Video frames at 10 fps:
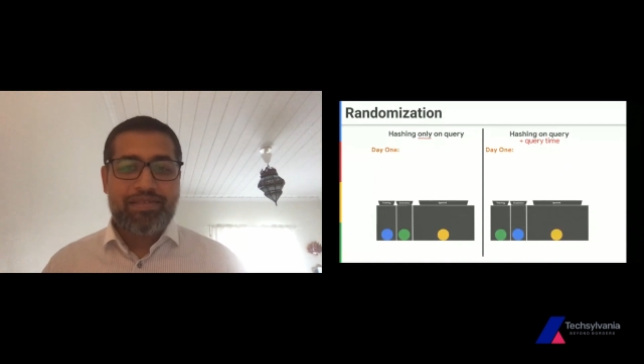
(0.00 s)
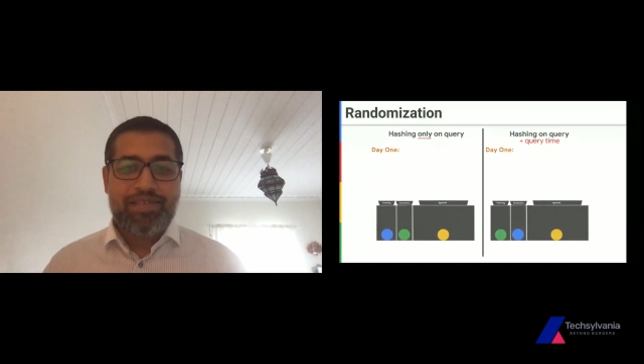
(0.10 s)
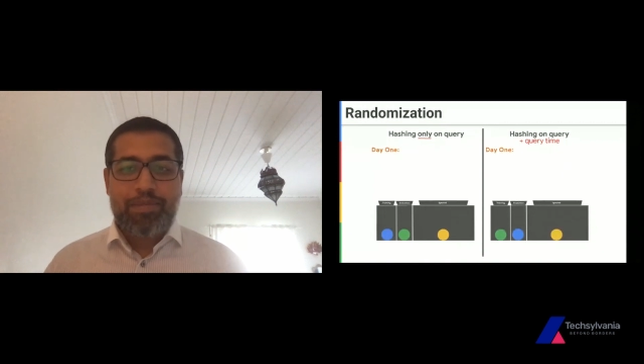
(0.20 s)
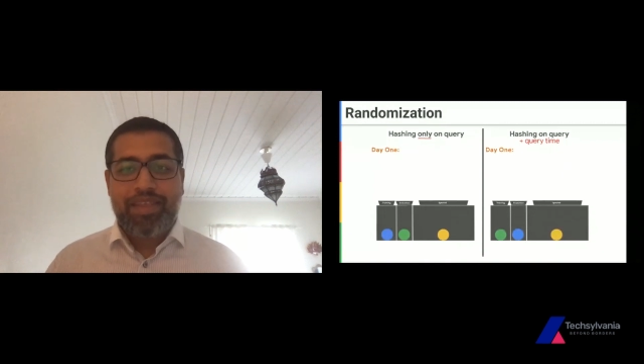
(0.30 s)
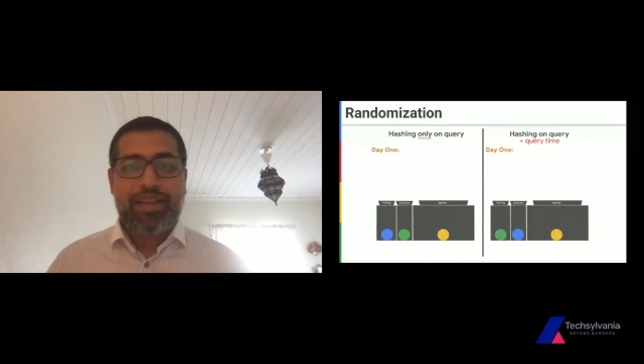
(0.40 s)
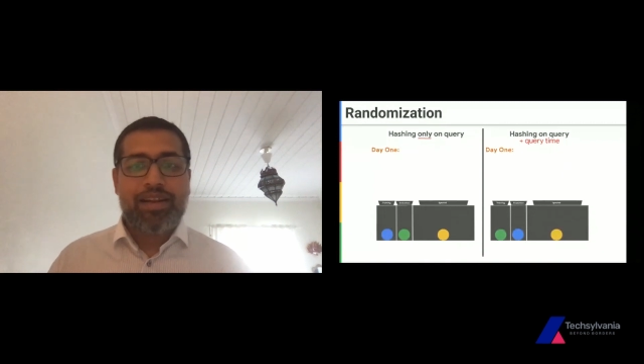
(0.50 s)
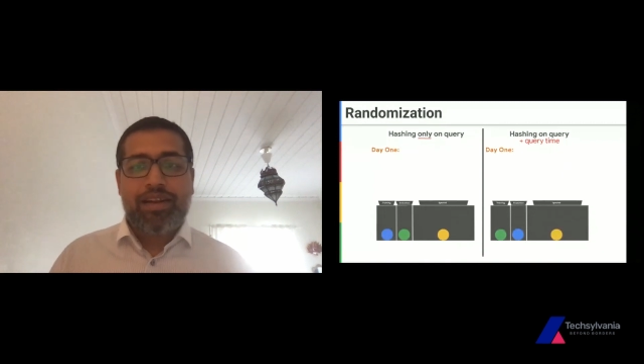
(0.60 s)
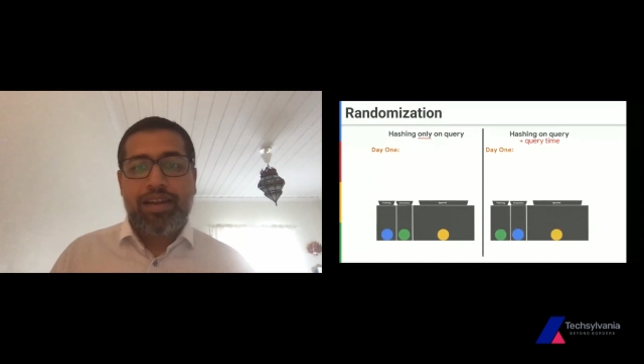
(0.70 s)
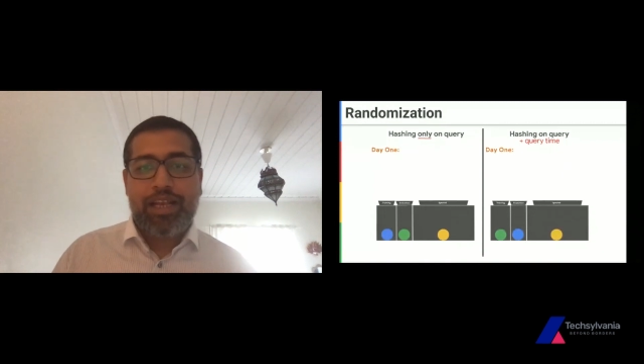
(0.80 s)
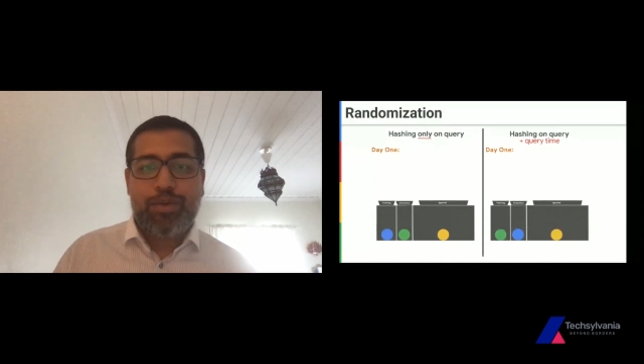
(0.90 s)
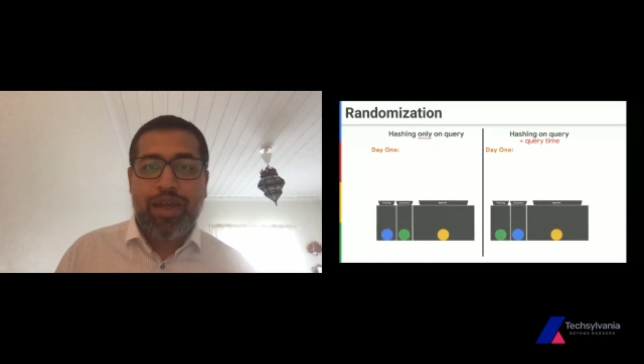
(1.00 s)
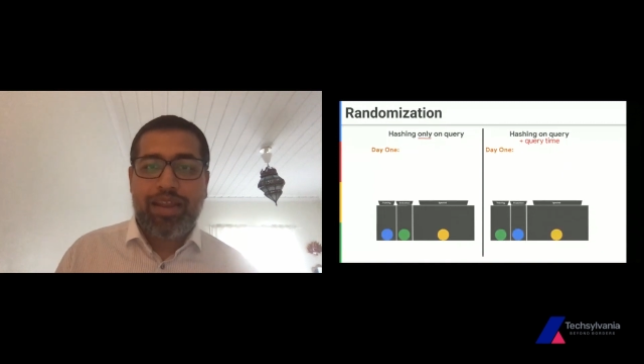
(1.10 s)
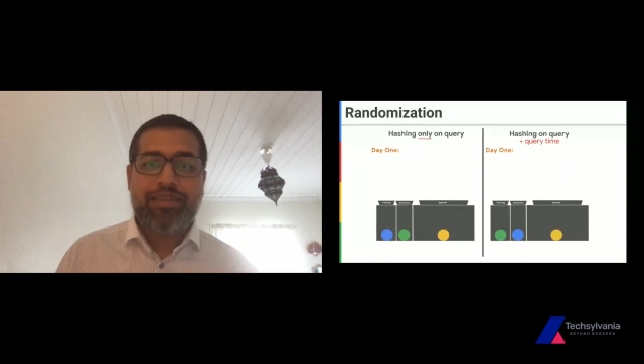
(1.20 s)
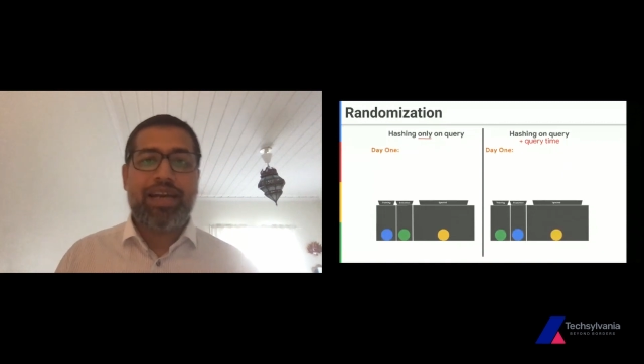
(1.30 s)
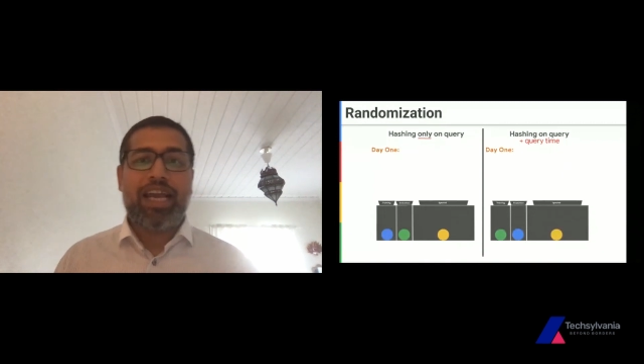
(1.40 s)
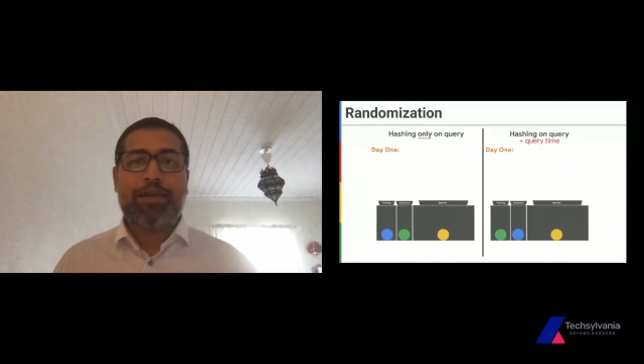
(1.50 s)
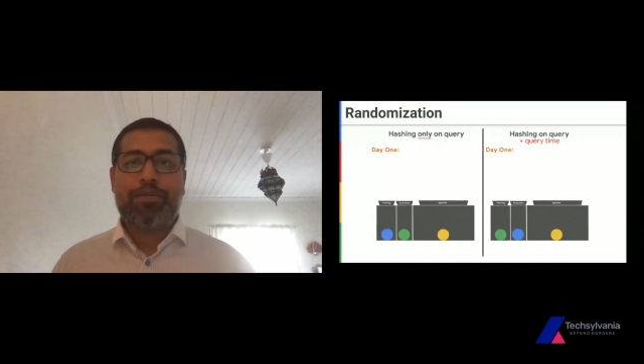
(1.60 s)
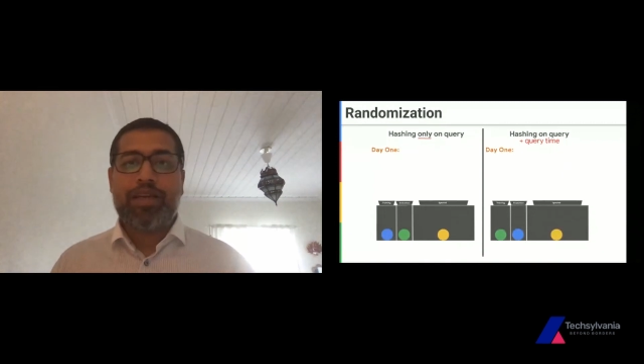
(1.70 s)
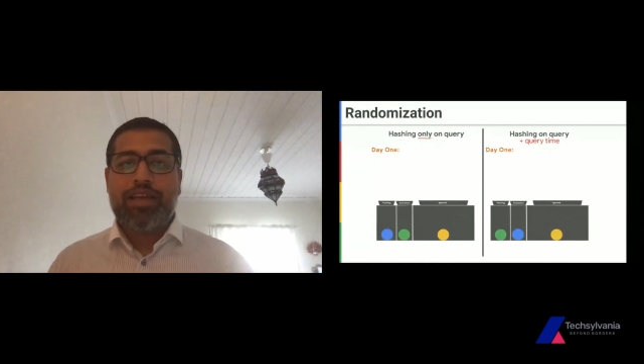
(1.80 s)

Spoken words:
something like query time